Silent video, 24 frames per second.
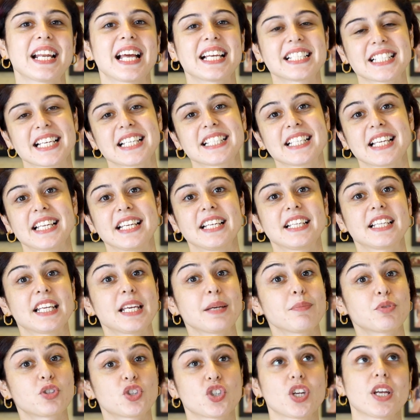As I said, it
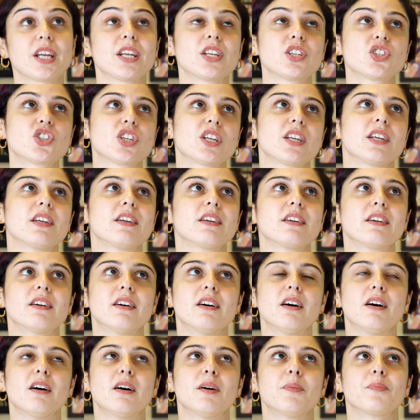keeps changing.
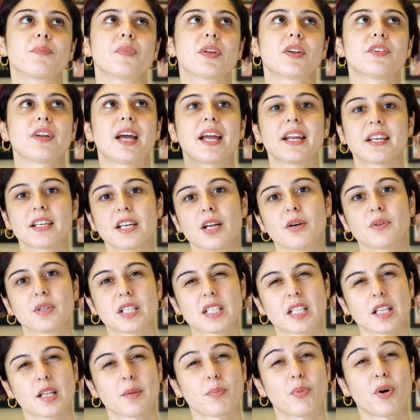Right now,
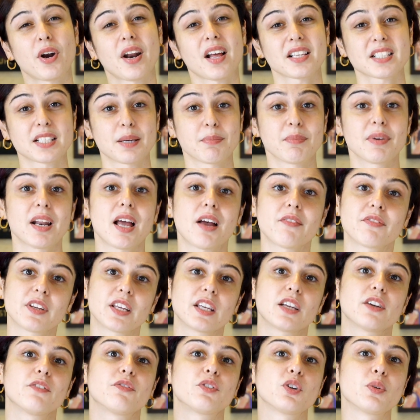these are the products I'm
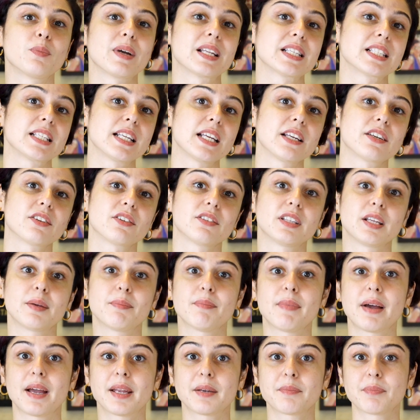loving. A few months later, they
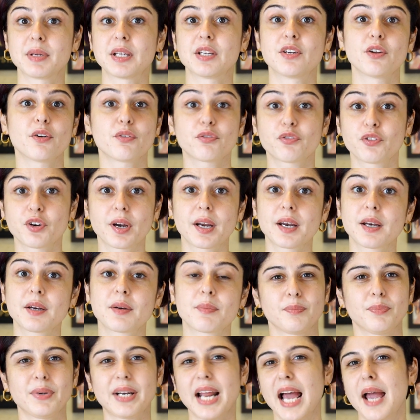might be different,
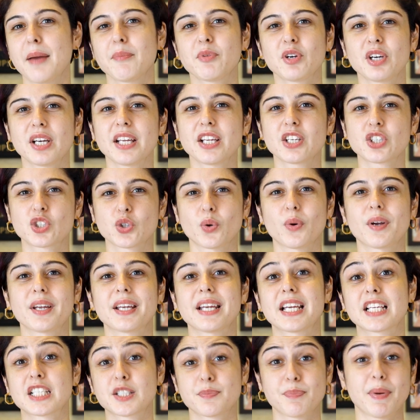but I'm really
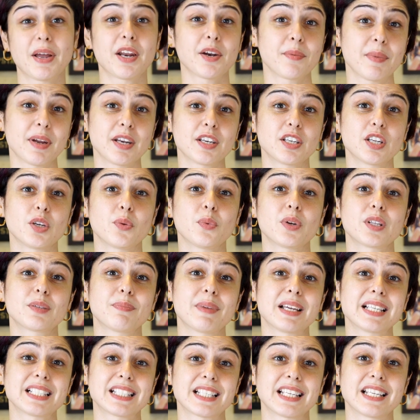enjoying experimenting with
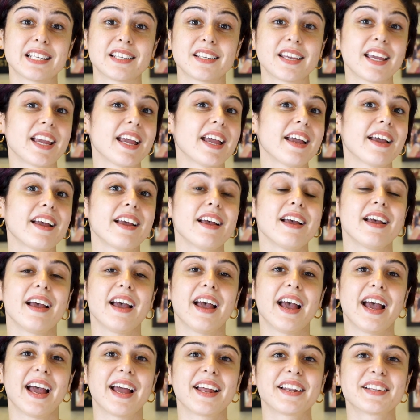my skincare
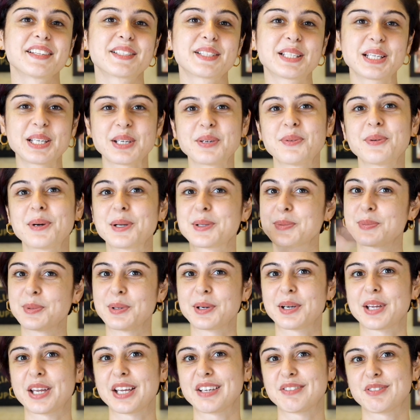and seeing what's
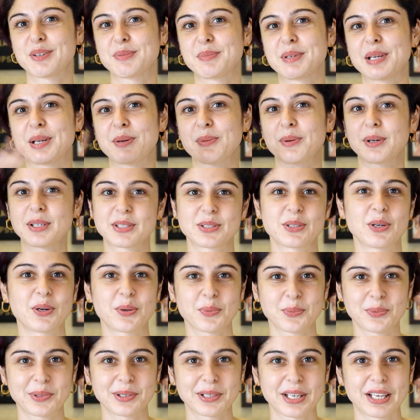working for me and what's
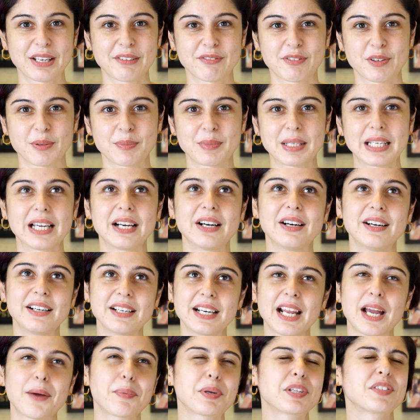not working for me.
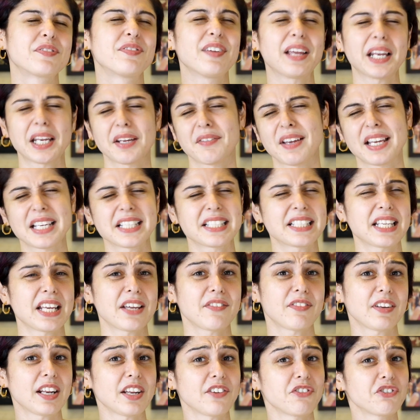Earlier, I was very, very
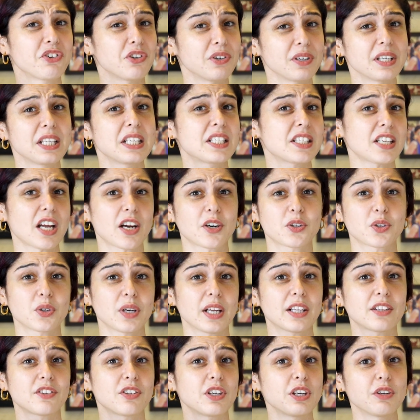safe and I really stuck to
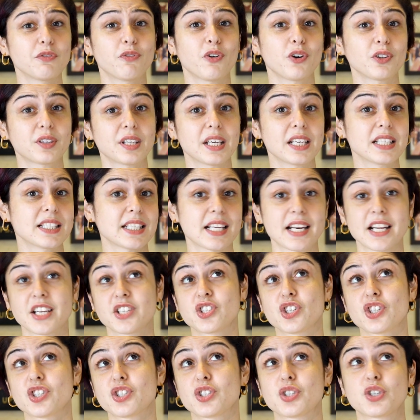like 3-4 things and I
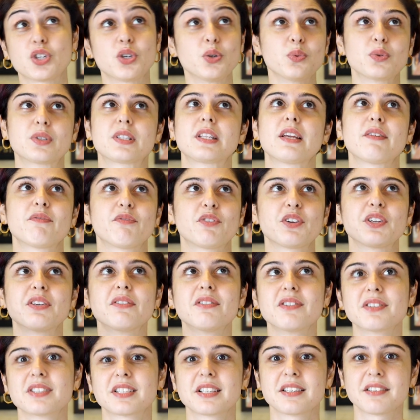just used them for
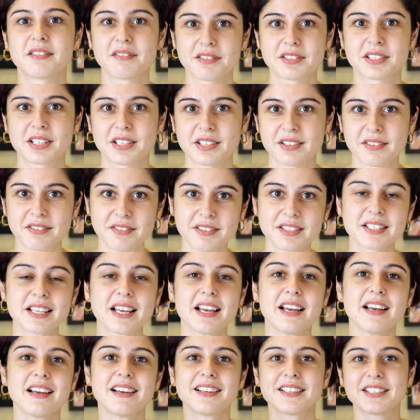years and years and years.
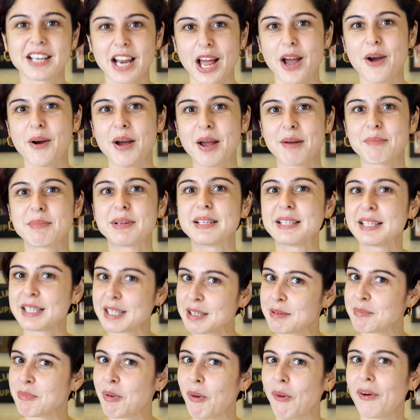Now I'm a
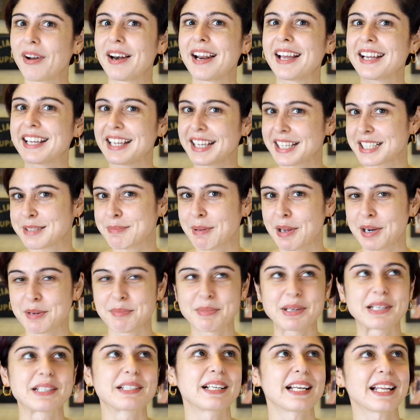little more like
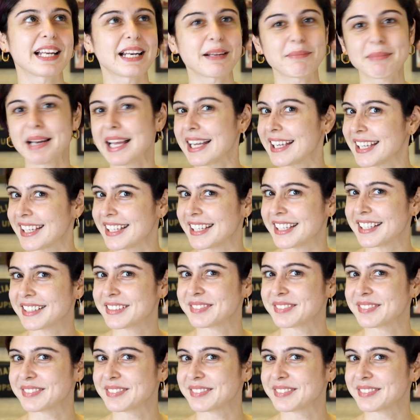experimental and I'm liking it.